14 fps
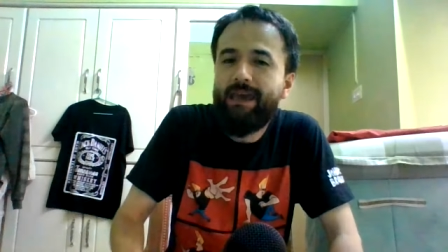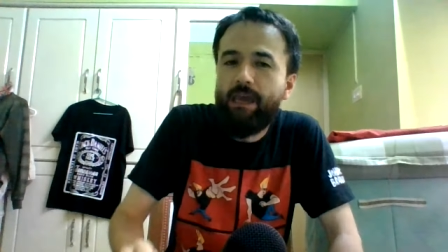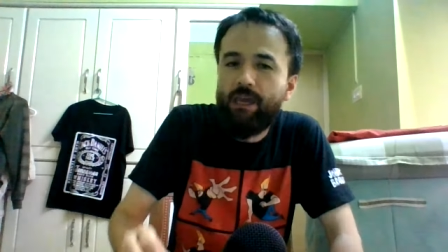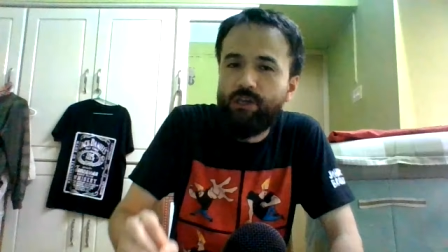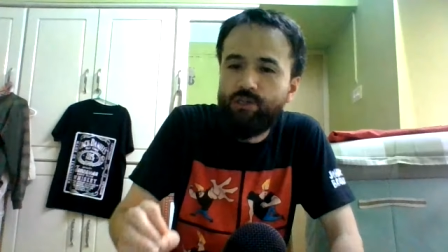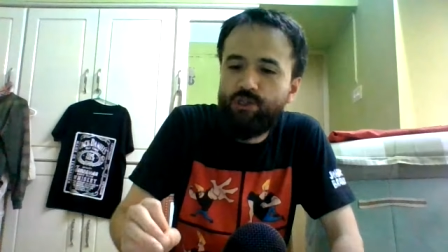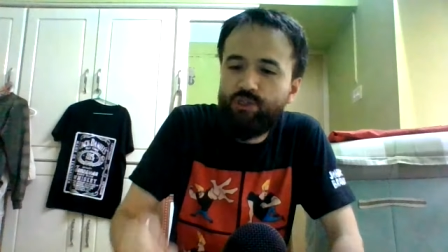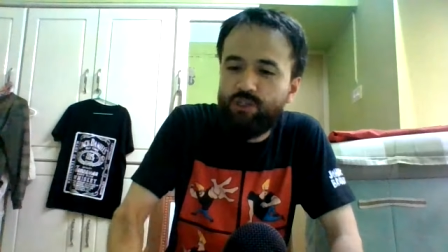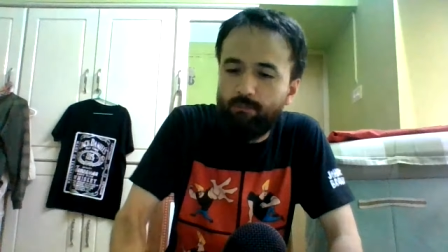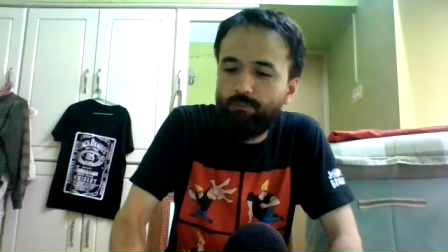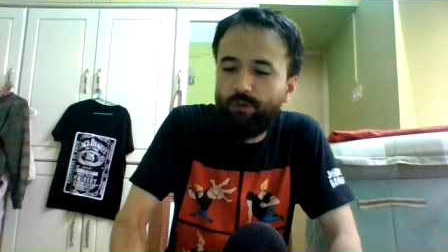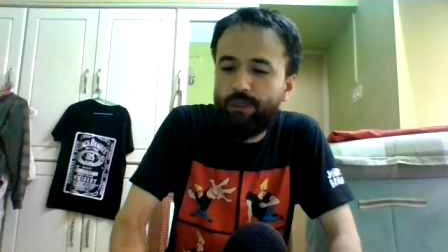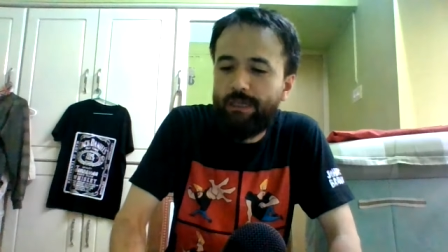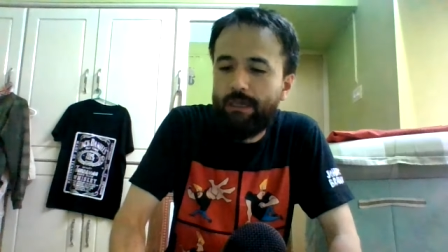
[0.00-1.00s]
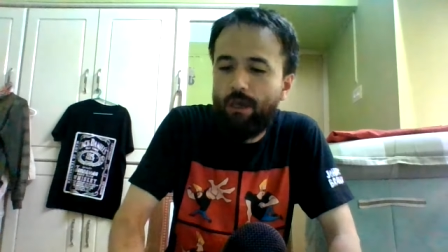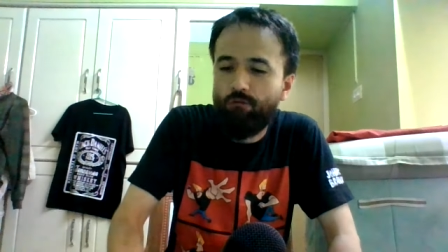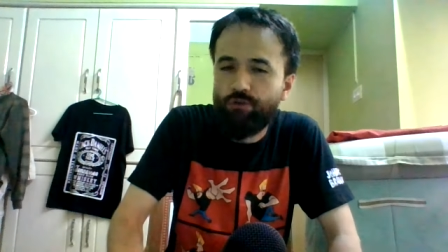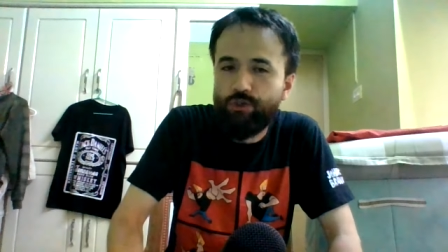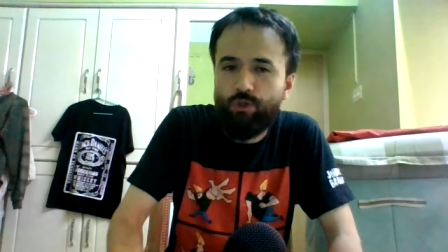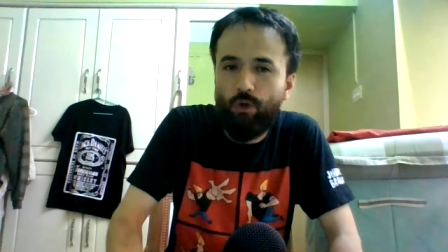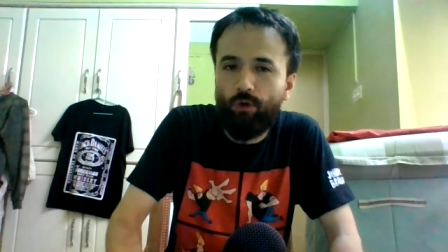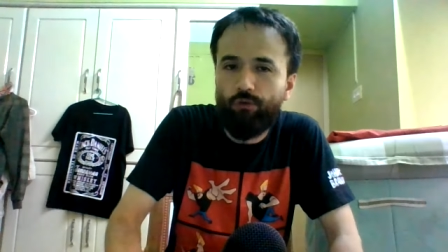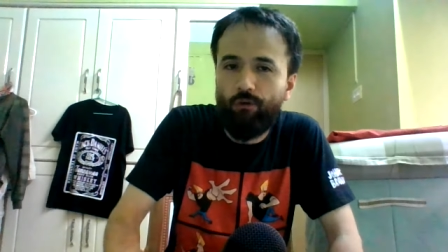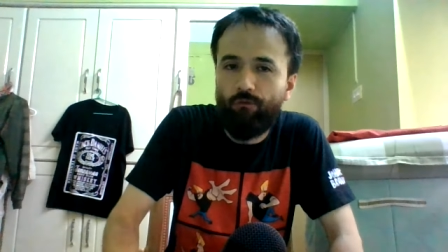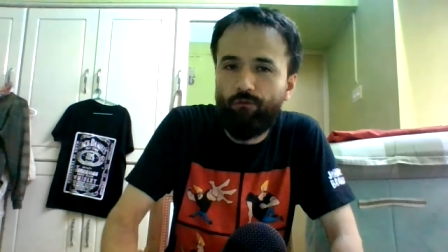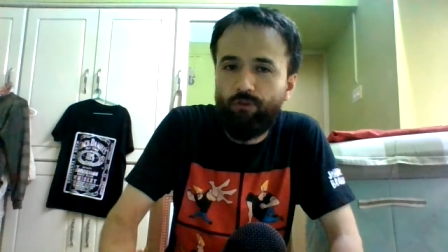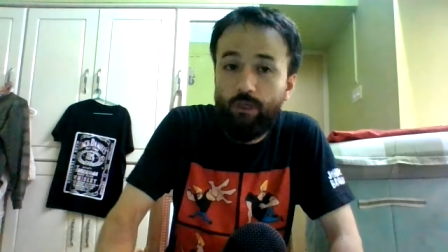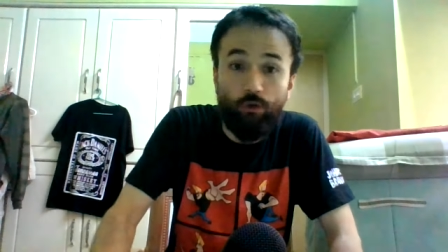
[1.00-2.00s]
is simply a result
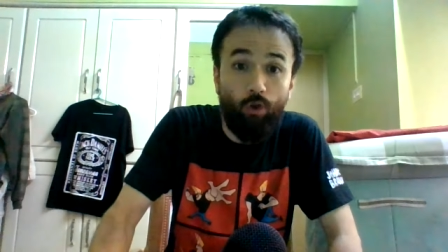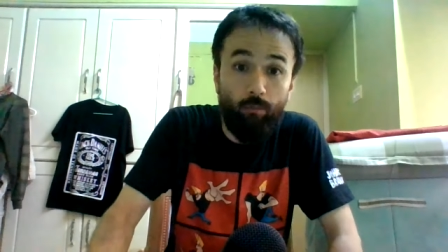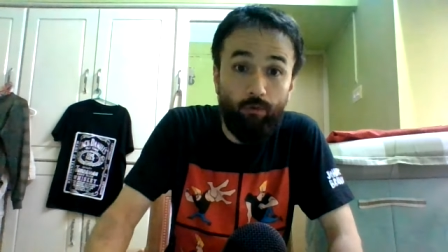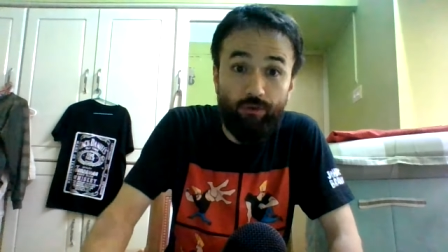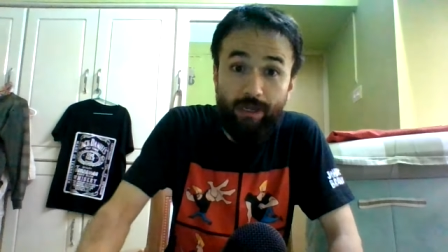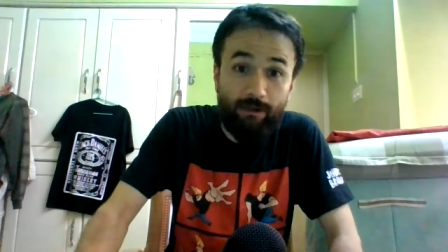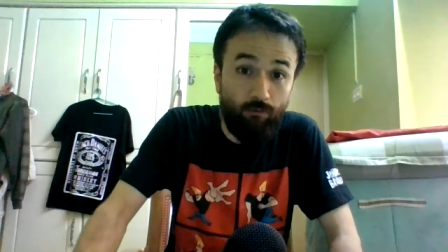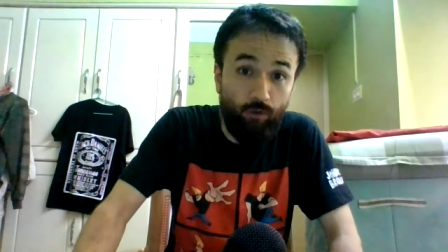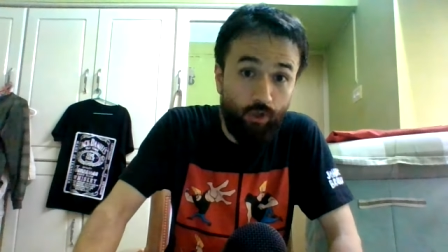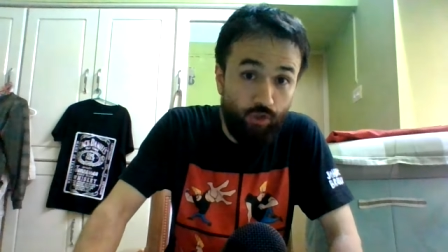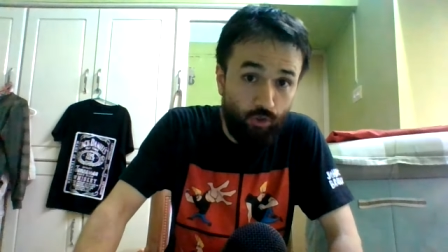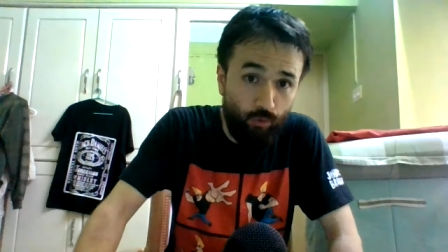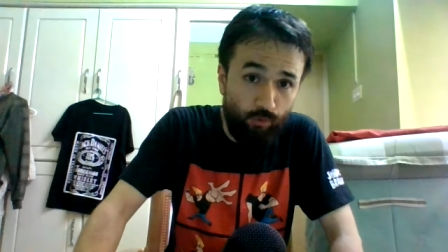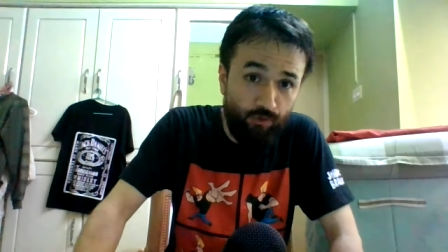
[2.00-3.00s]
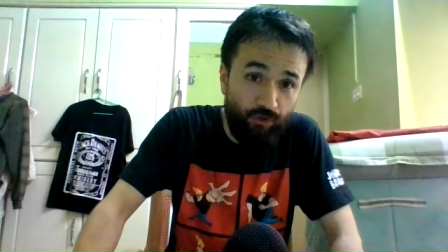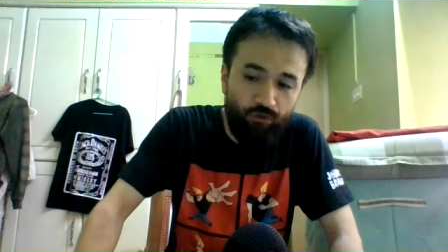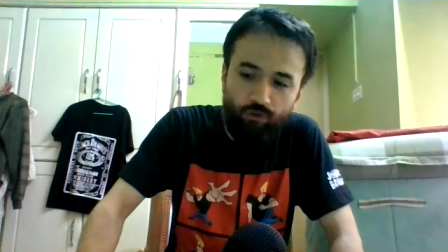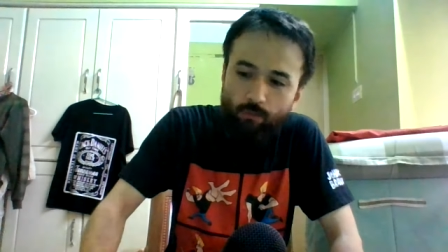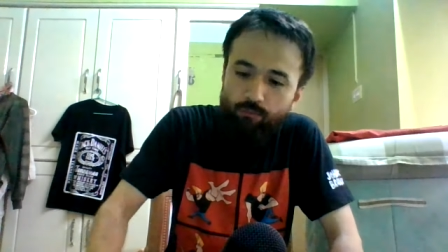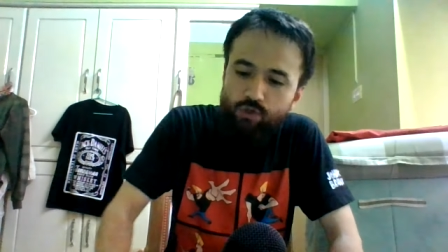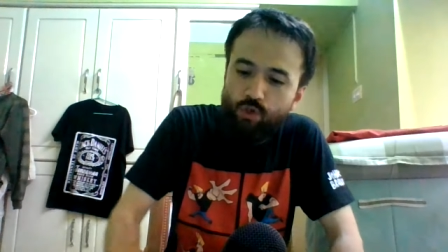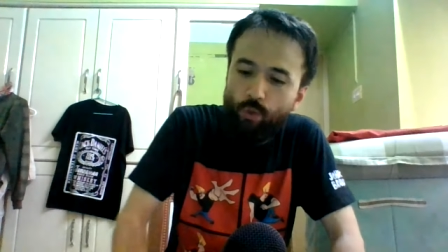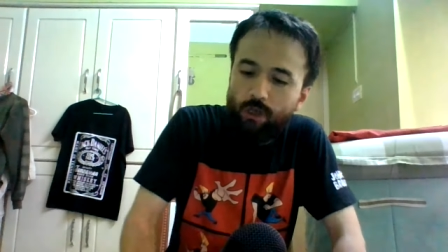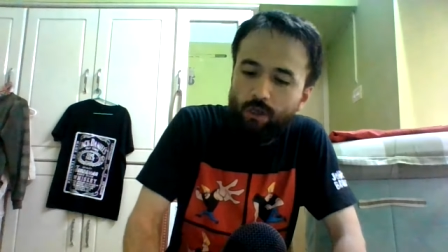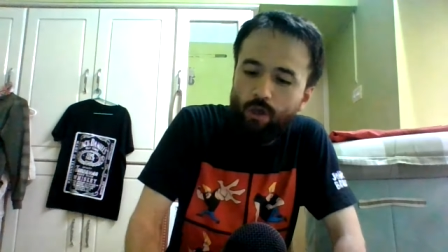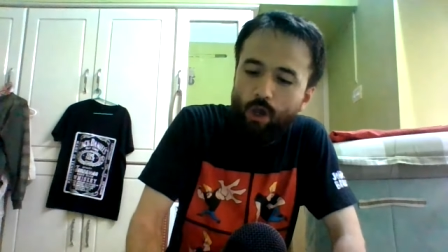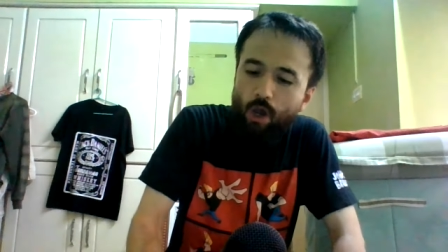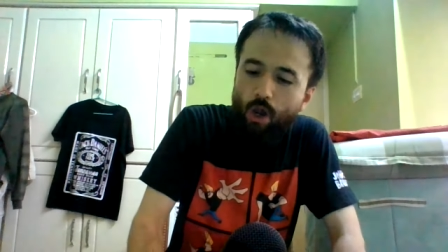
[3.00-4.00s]
of the global technological system
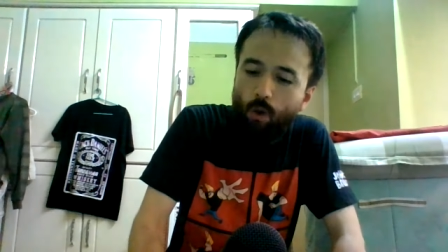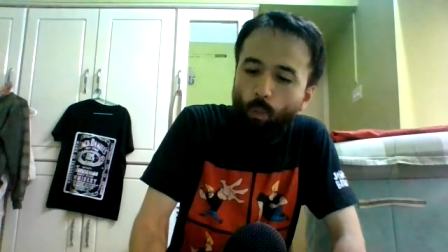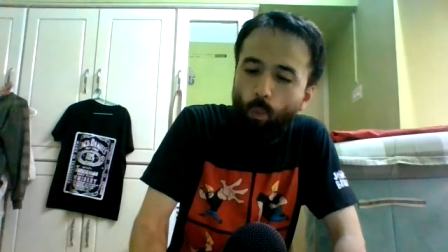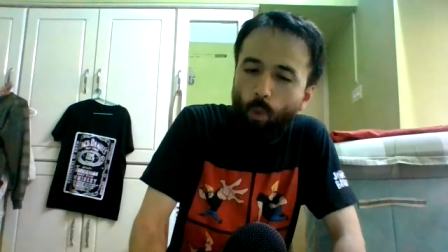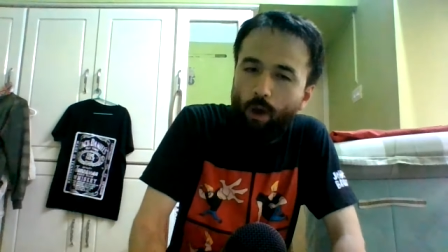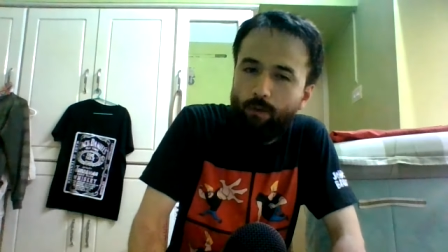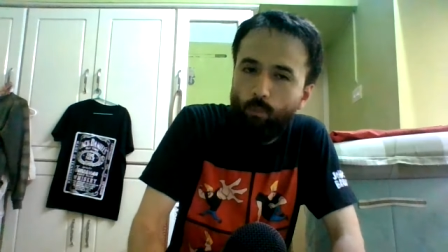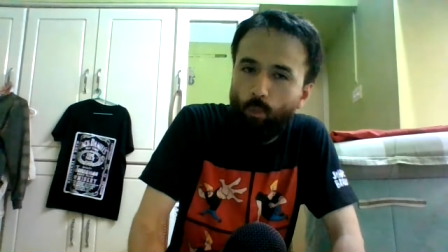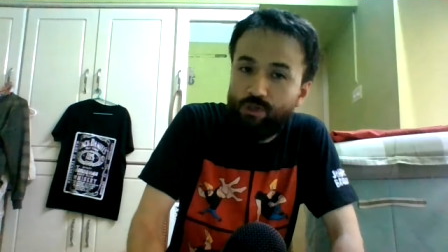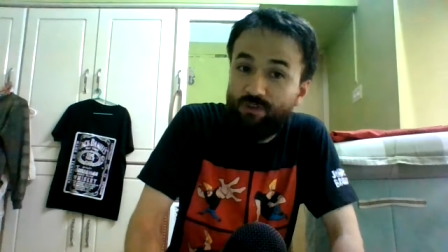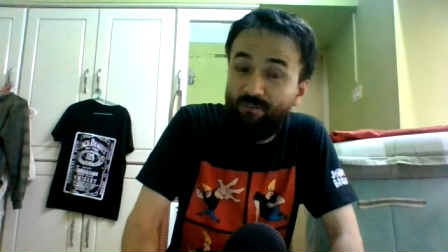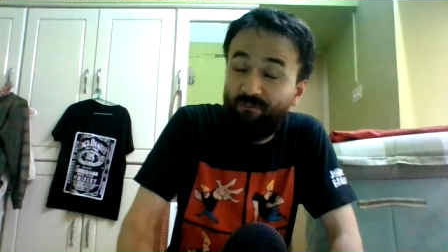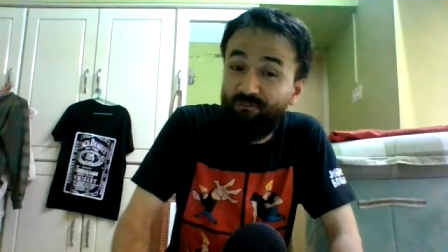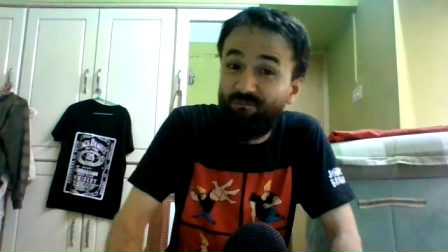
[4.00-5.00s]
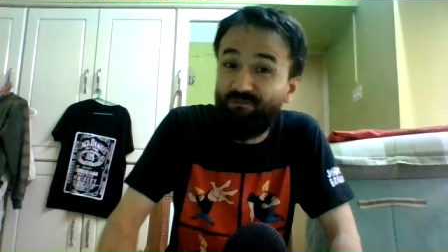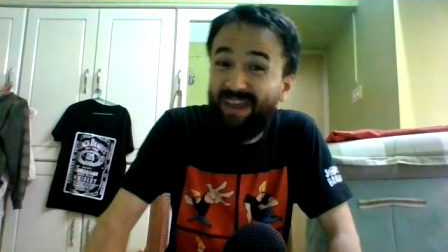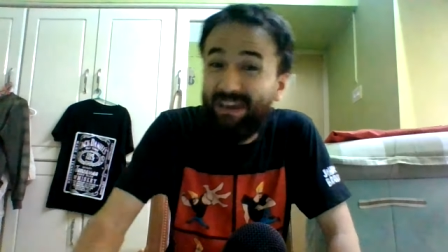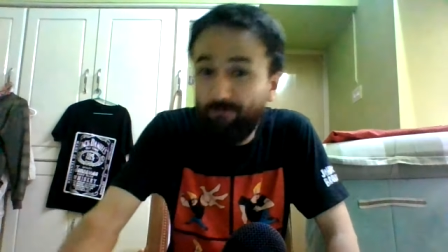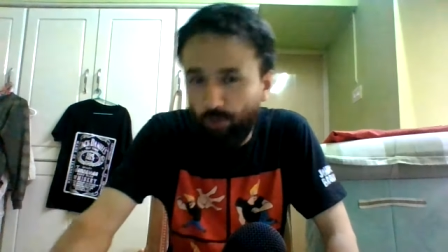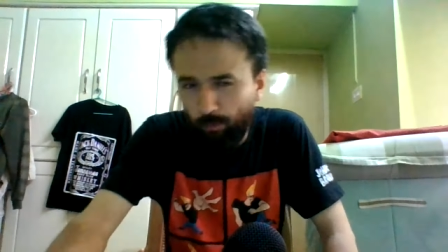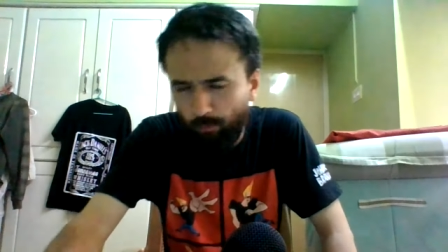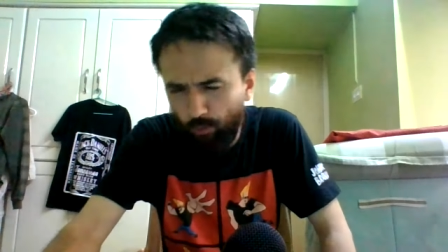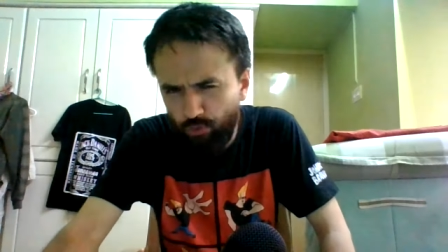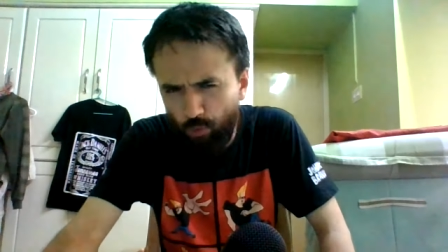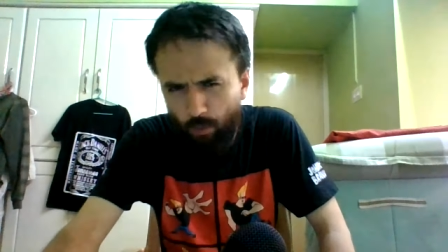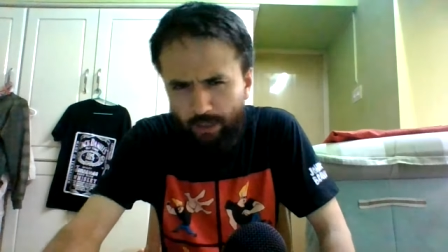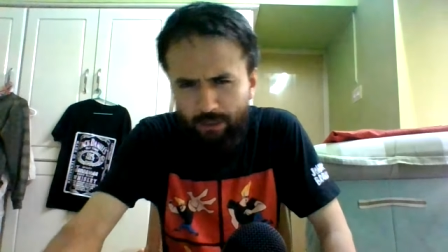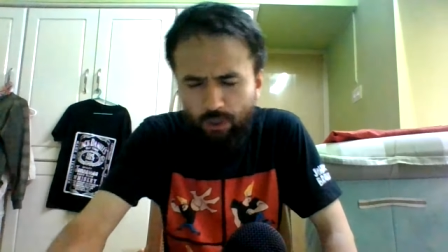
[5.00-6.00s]
doing what was favorable
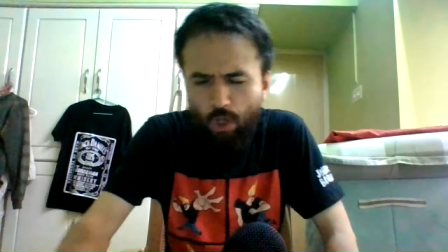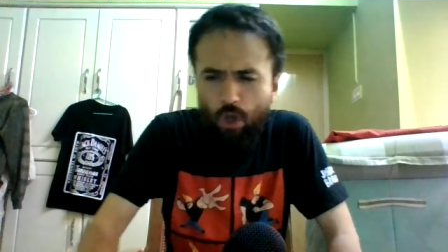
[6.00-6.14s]
to it